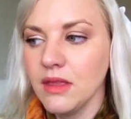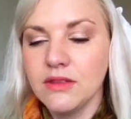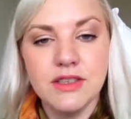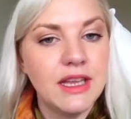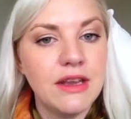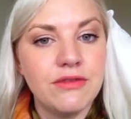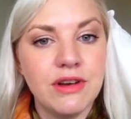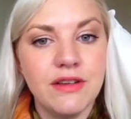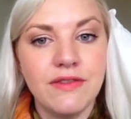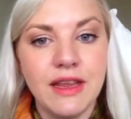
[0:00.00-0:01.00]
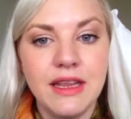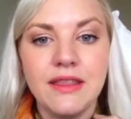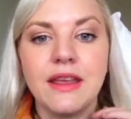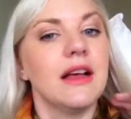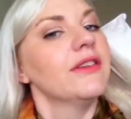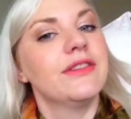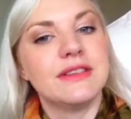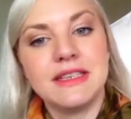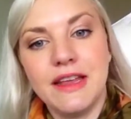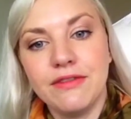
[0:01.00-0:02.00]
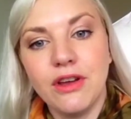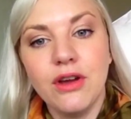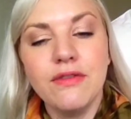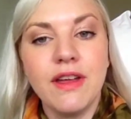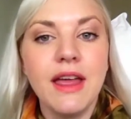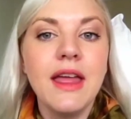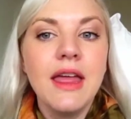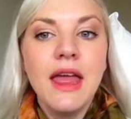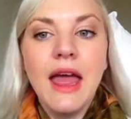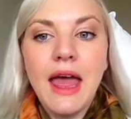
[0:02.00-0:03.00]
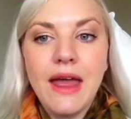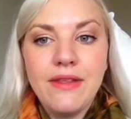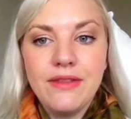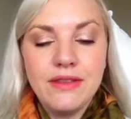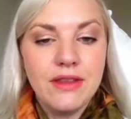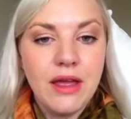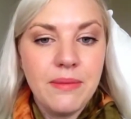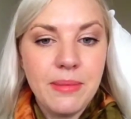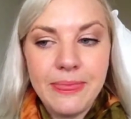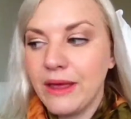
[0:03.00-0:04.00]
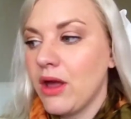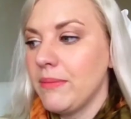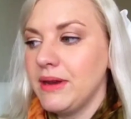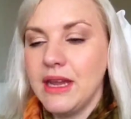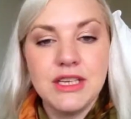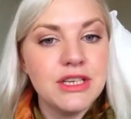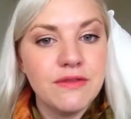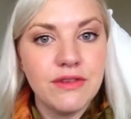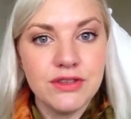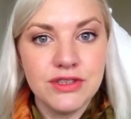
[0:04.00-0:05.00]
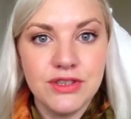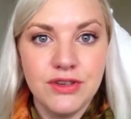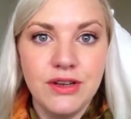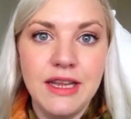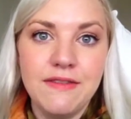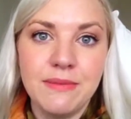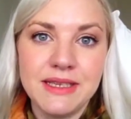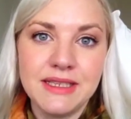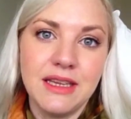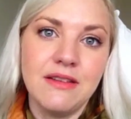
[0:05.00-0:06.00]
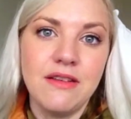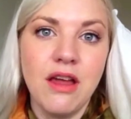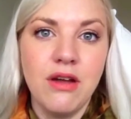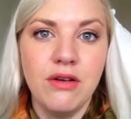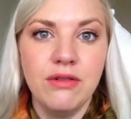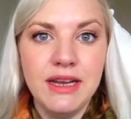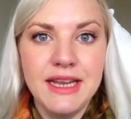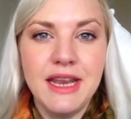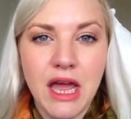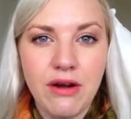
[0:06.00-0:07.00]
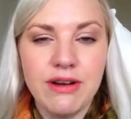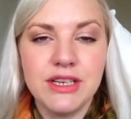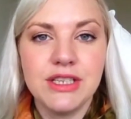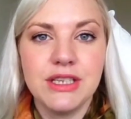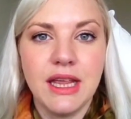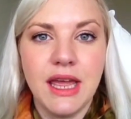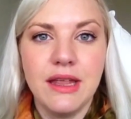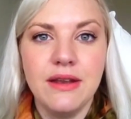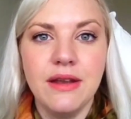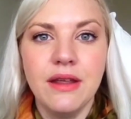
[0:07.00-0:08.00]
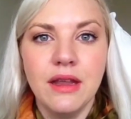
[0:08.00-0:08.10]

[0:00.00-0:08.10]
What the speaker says: to get rid of anything else that's left over. And the combination of those two leave my skin really nourished, and